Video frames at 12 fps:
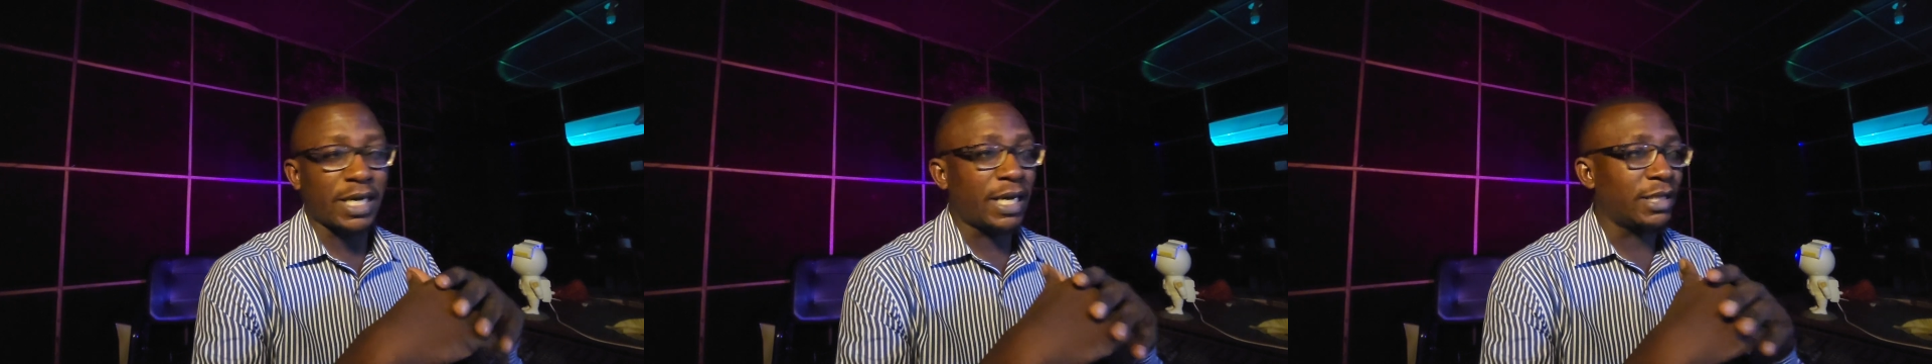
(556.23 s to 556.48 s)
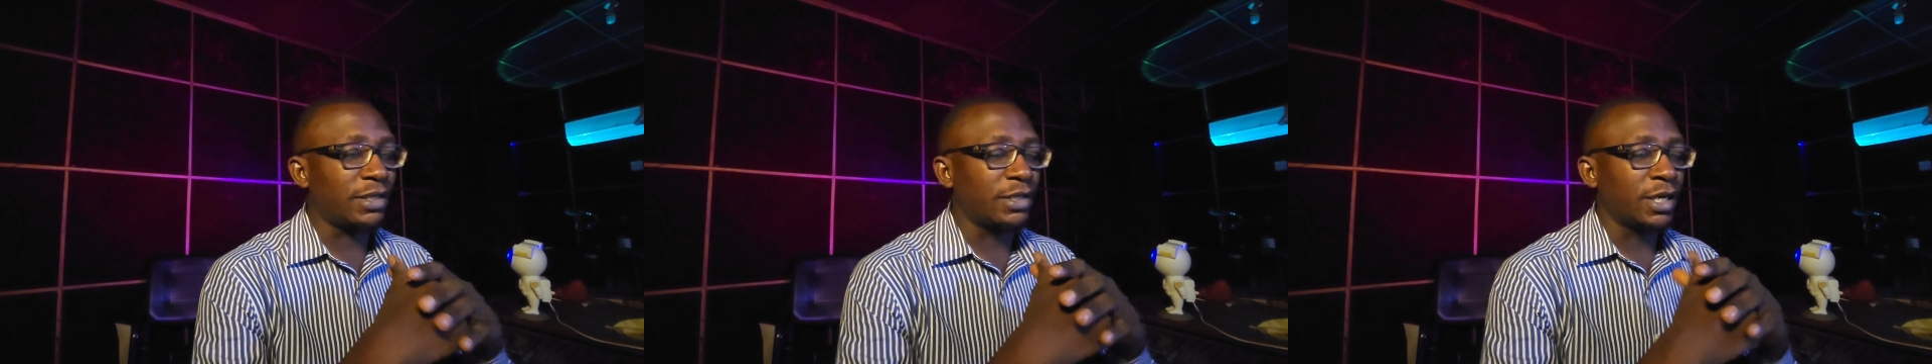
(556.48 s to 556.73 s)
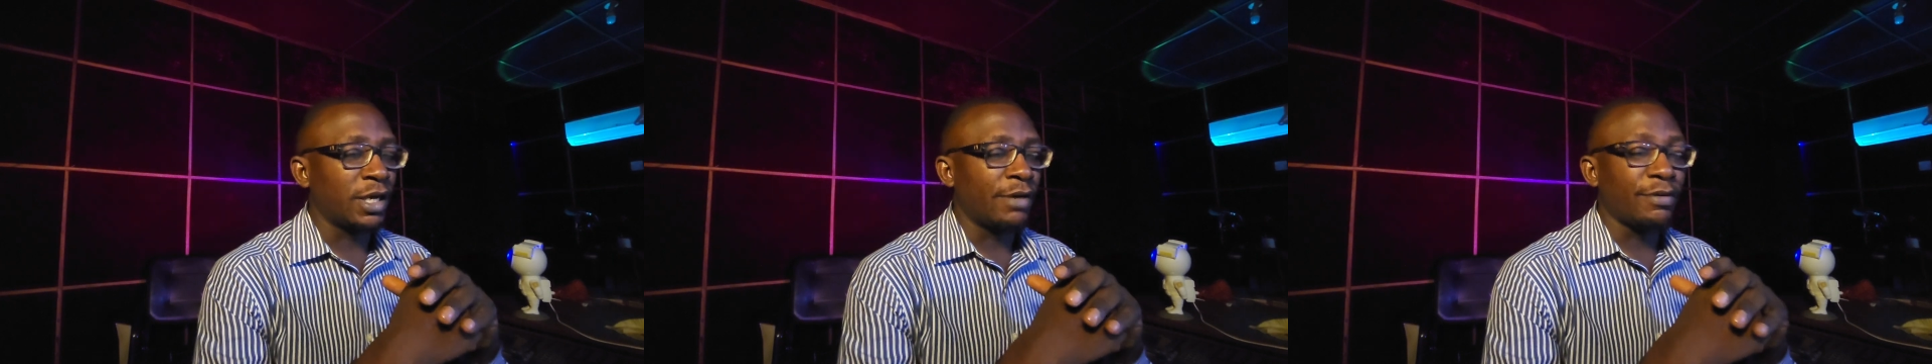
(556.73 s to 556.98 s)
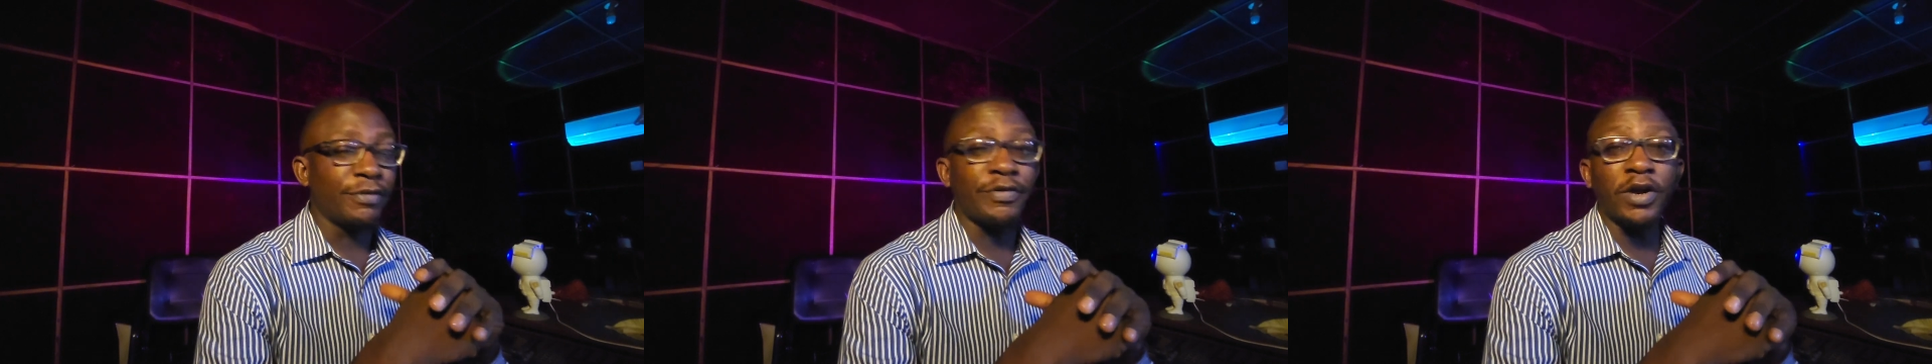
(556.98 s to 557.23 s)
And
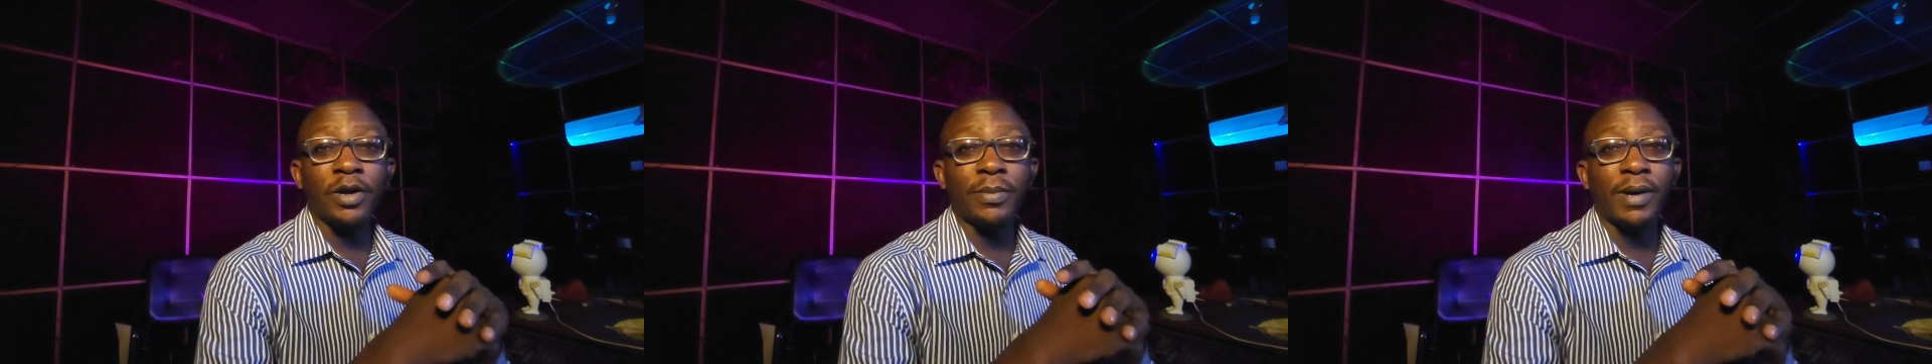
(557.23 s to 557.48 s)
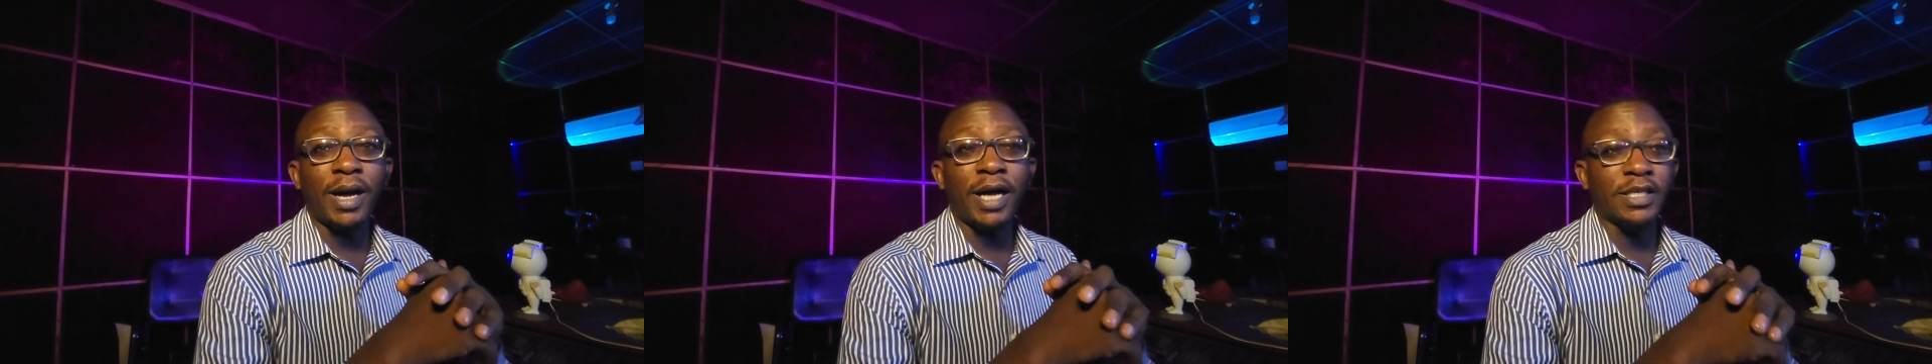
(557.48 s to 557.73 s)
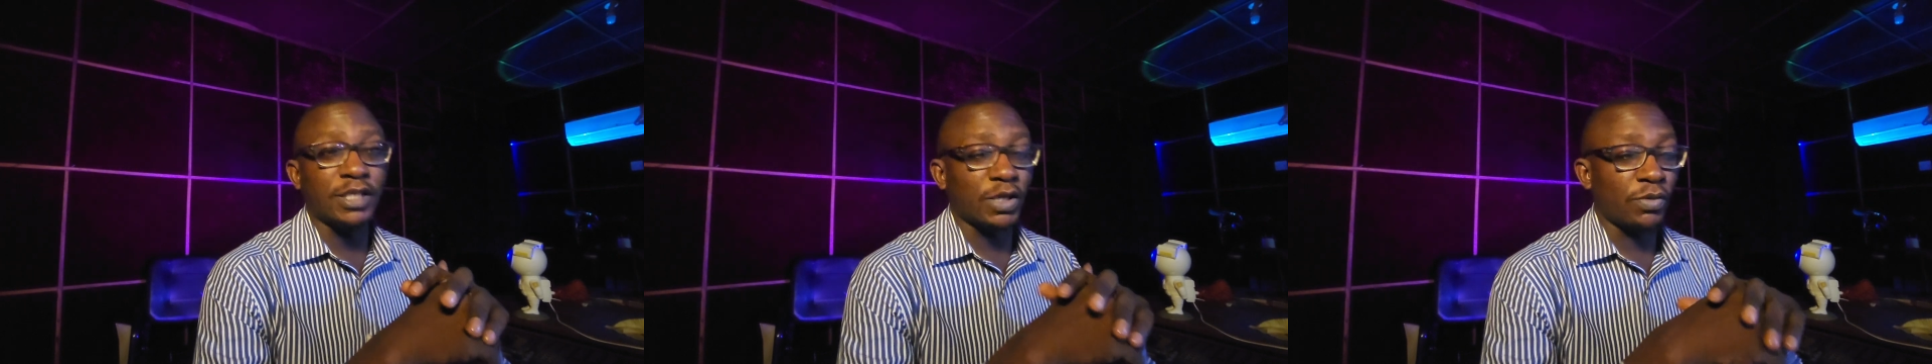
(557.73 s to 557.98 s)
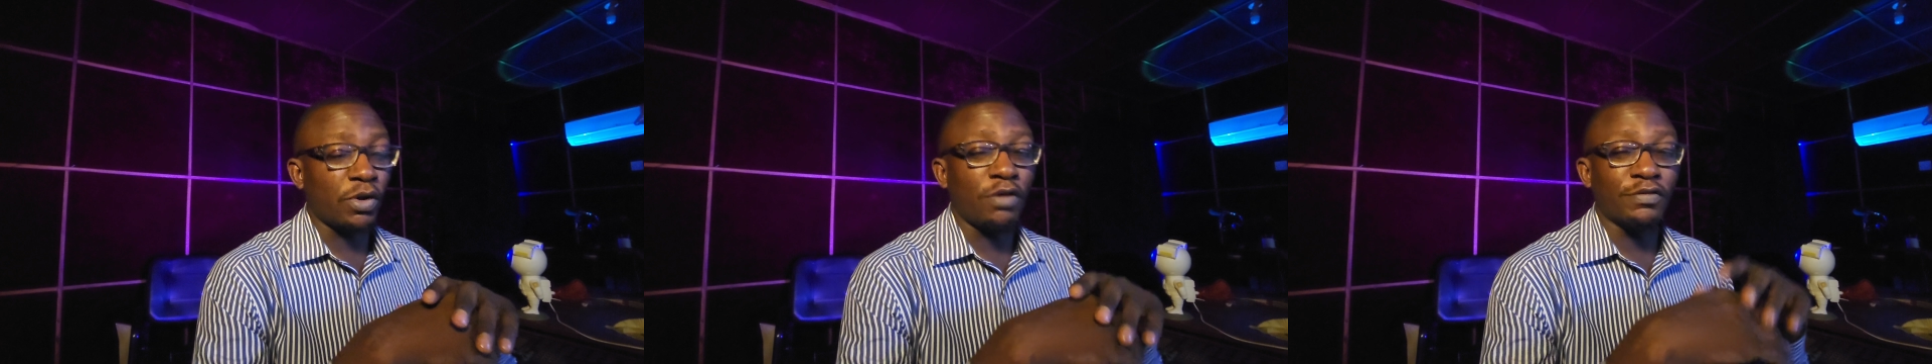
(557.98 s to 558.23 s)
reverb has
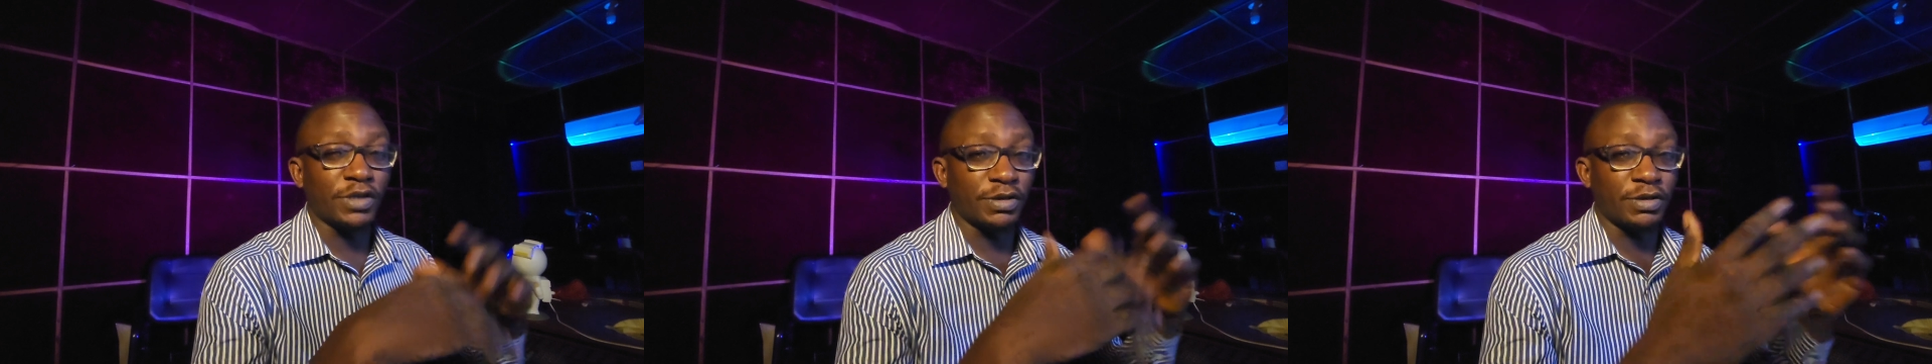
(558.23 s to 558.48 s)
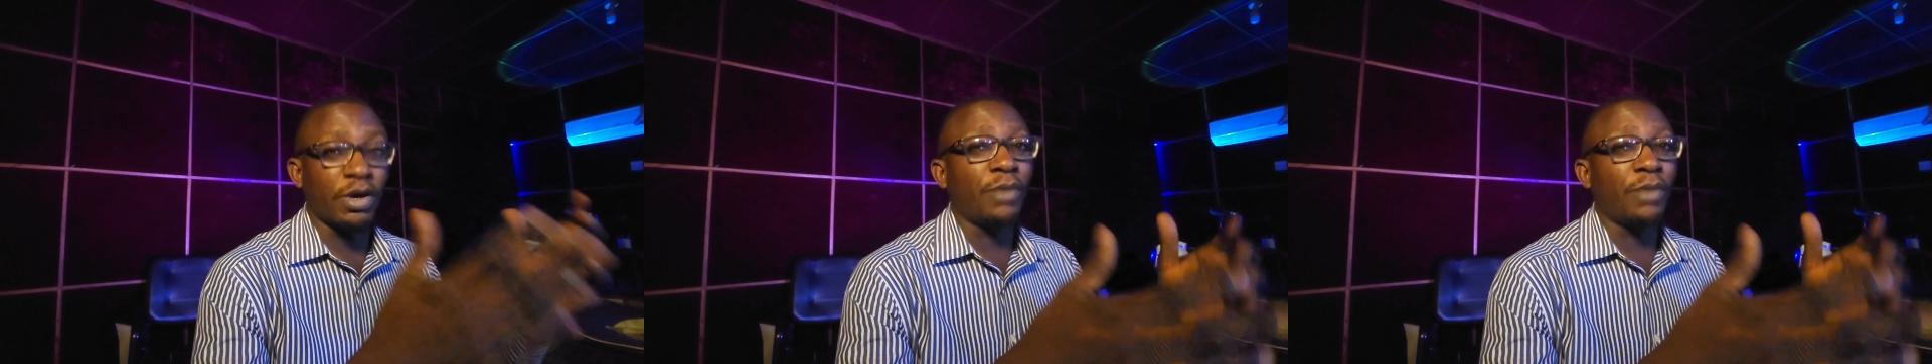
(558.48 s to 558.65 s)
a way of generating.